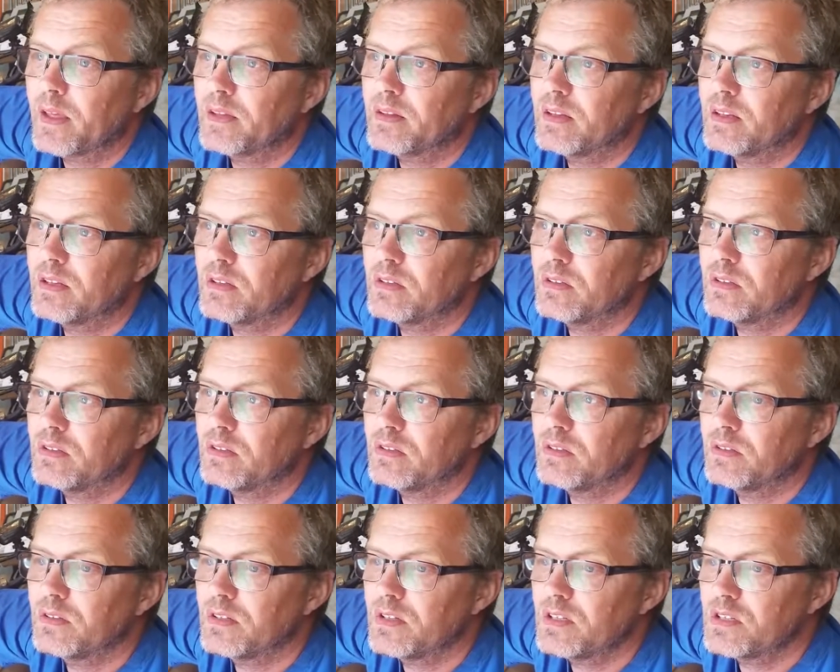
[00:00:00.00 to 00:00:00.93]
And then
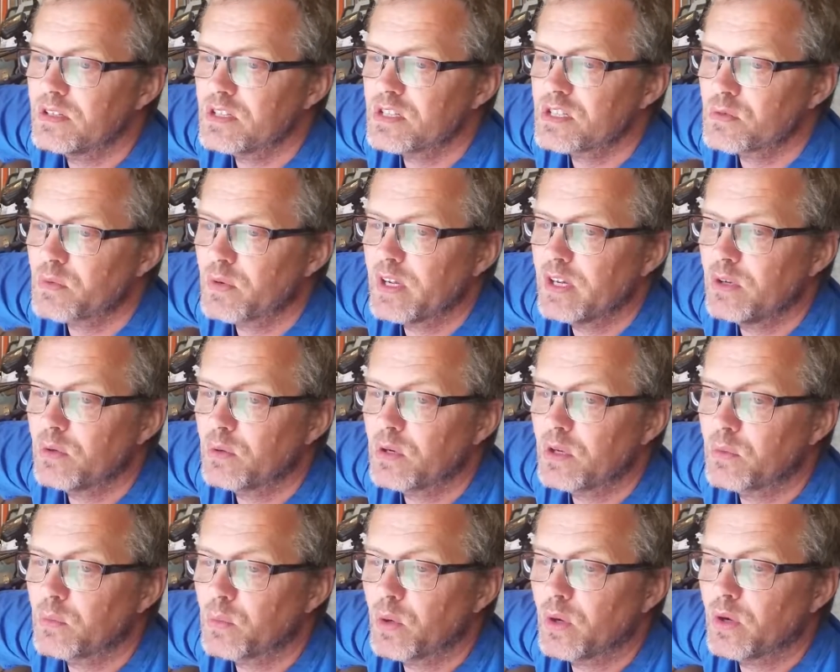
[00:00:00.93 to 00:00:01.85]
in this way you
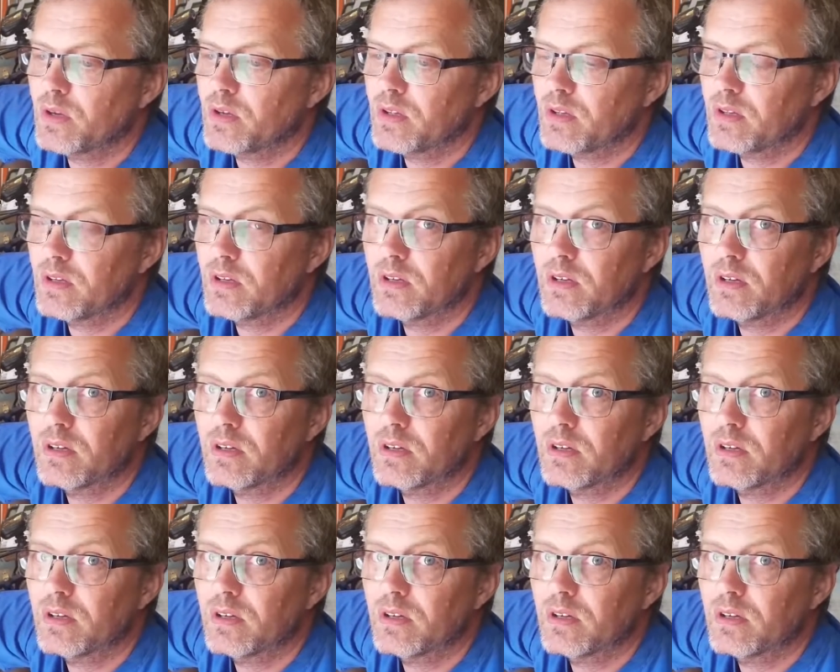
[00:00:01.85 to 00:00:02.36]
can work